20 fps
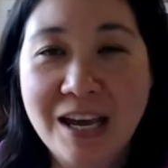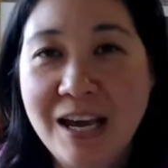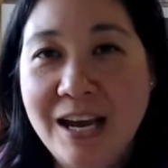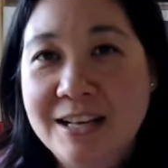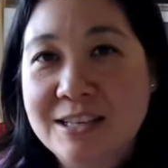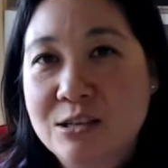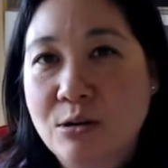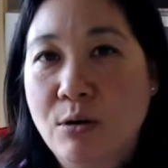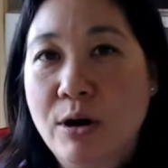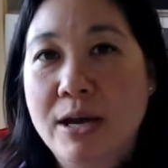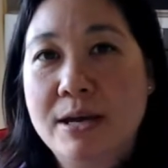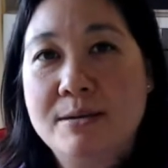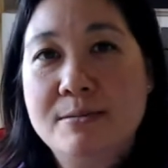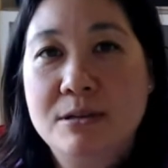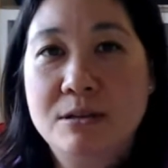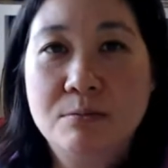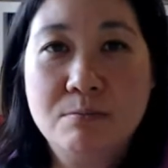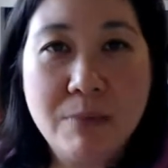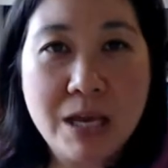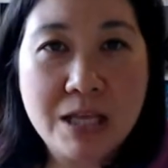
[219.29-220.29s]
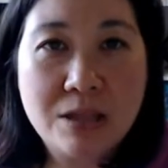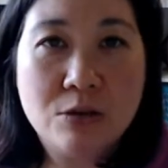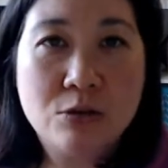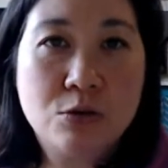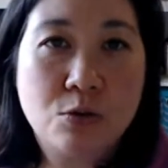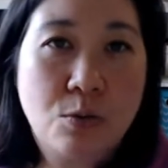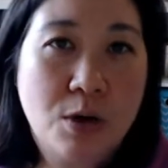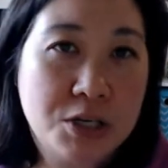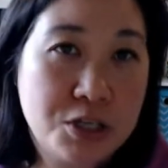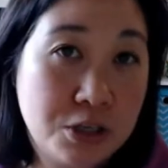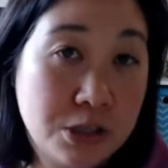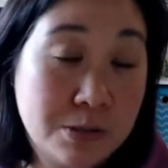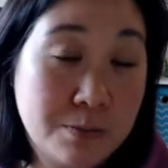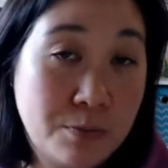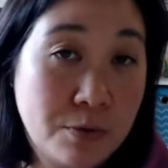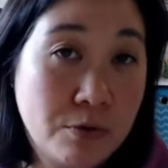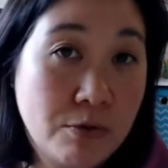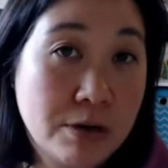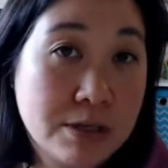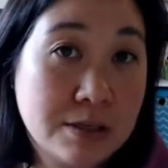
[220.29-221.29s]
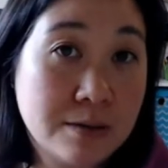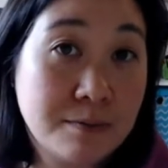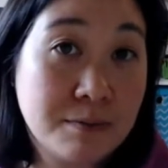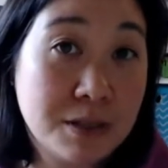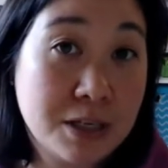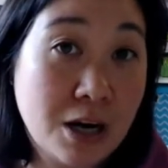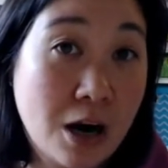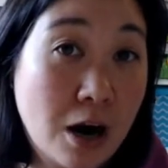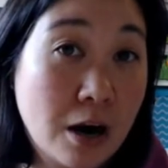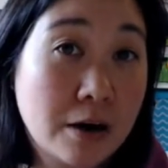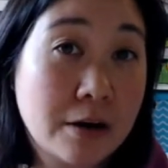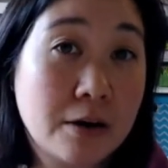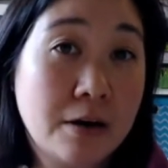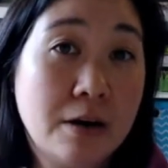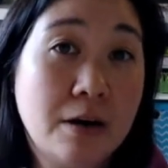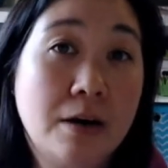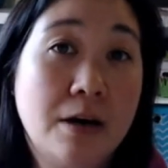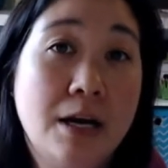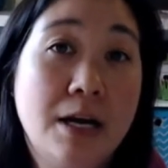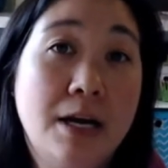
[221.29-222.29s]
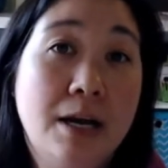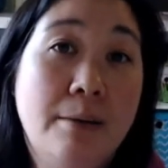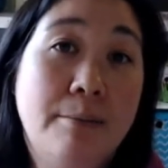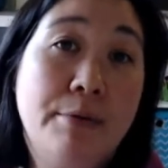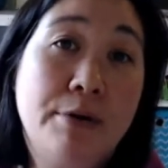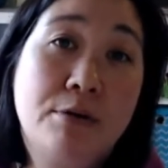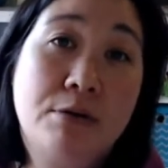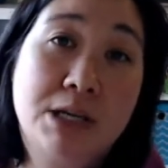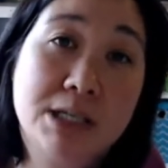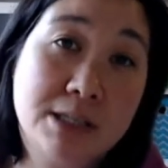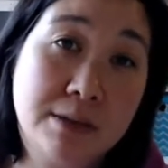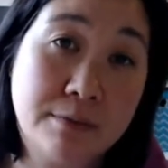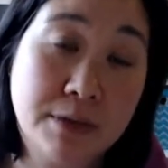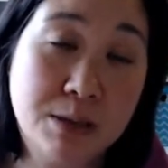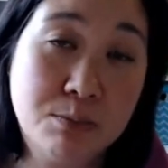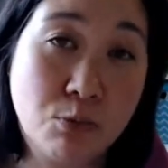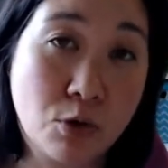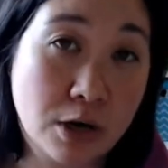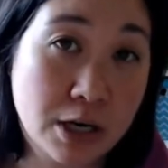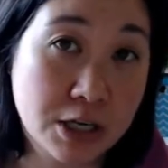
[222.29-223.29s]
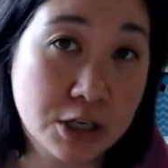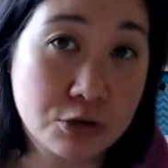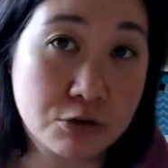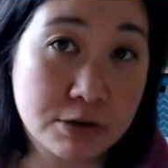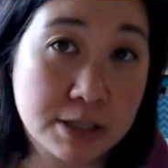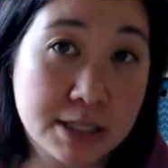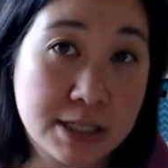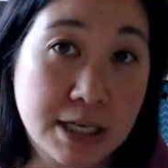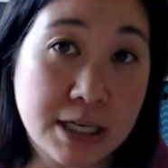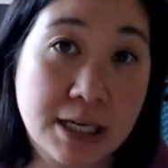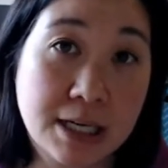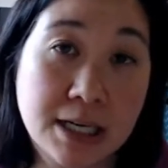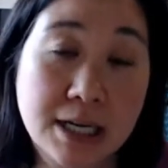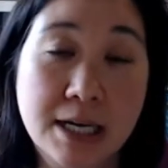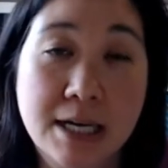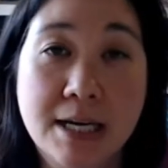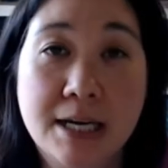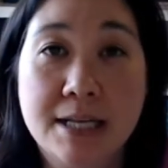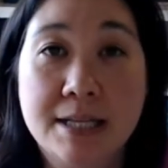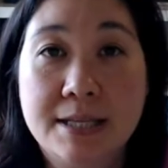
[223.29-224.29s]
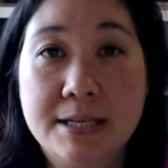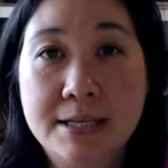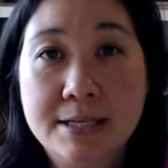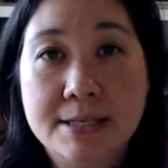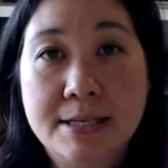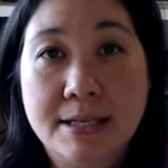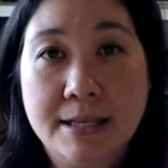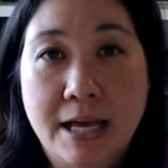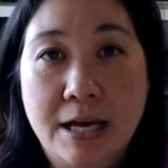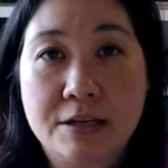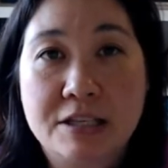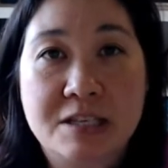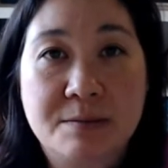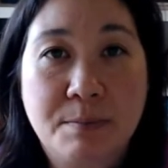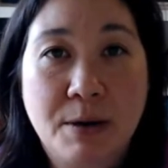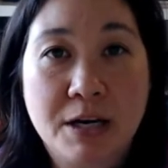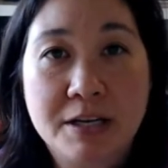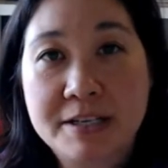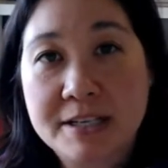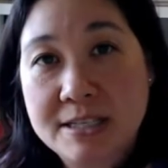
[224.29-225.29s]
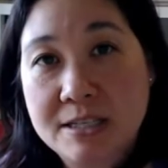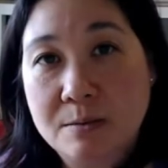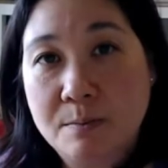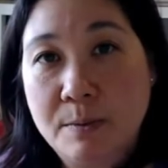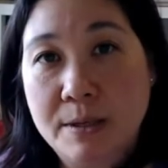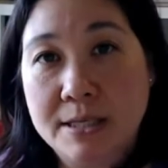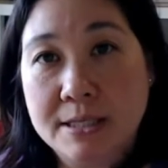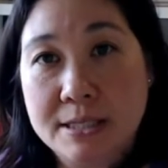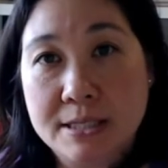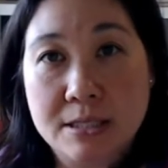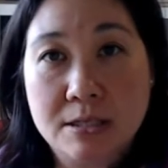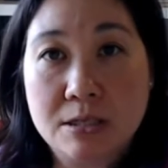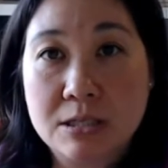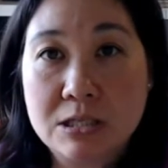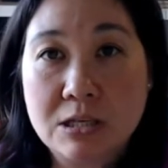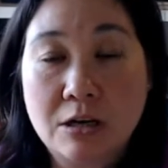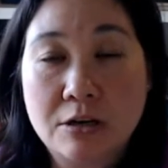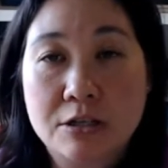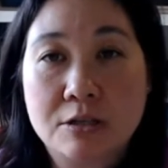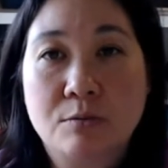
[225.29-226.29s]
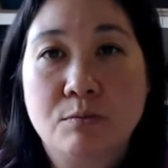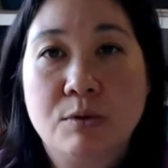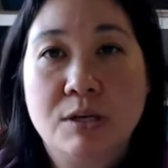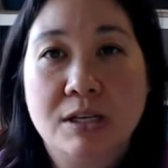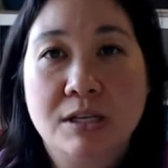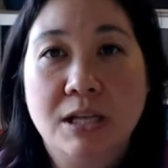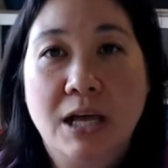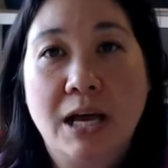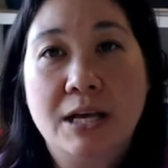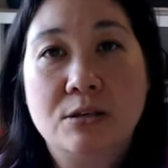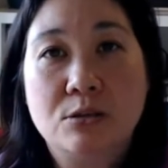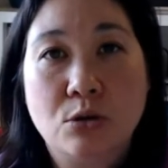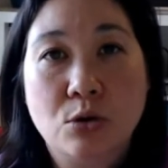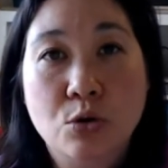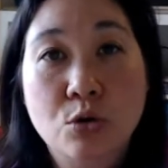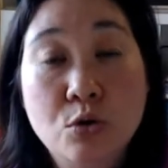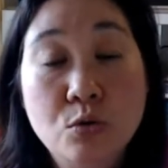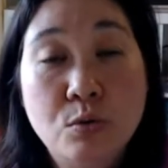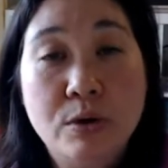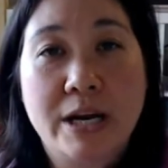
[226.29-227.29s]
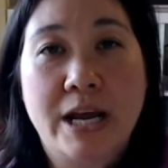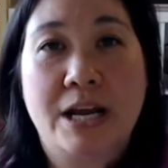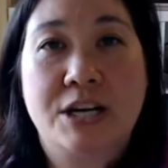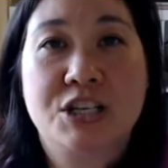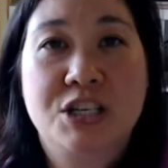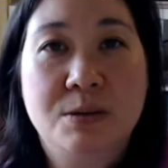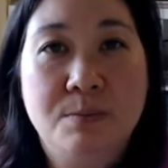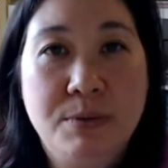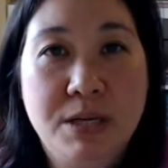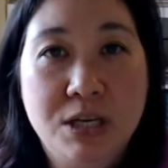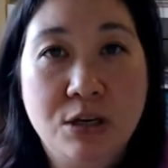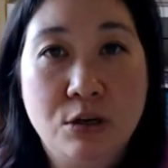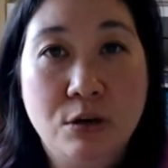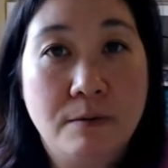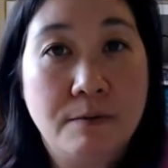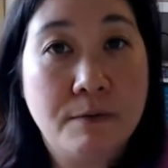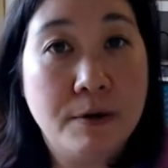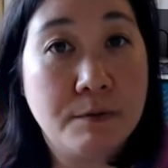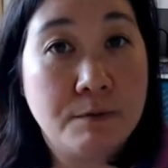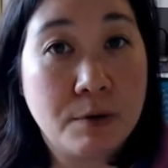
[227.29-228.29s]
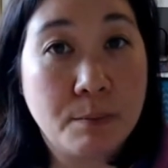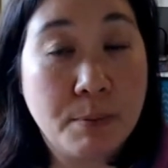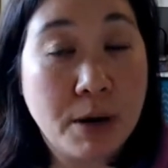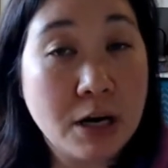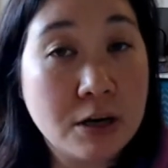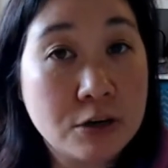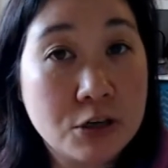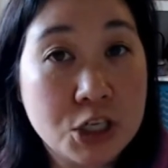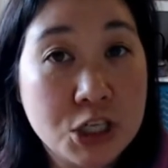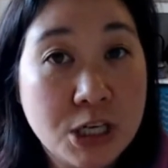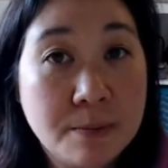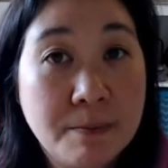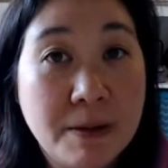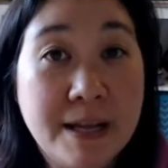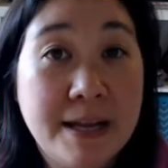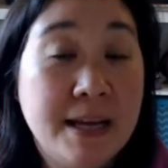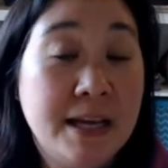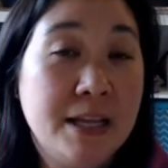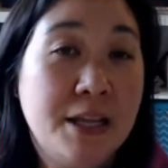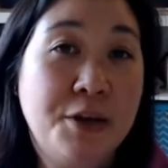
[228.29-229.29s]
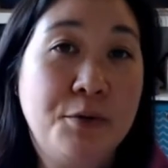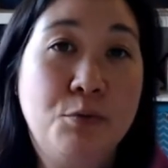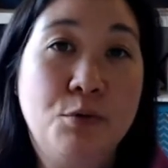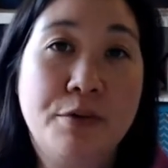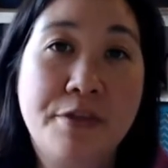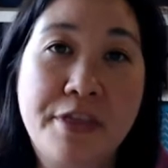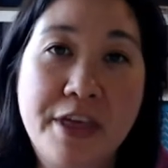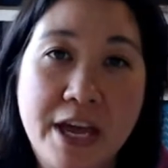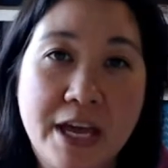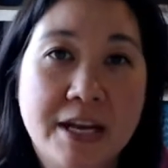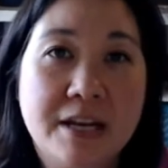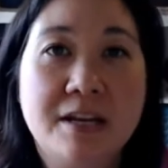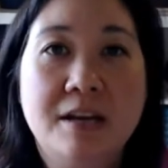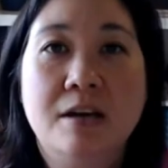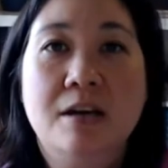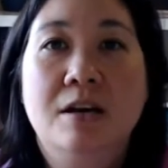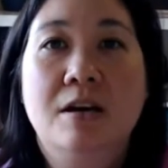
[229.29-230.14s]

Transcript: And so I make those questions progressively harder and progressively more interesting. This allows the participants to start to realize who would actually be a good fit for partnership. They will then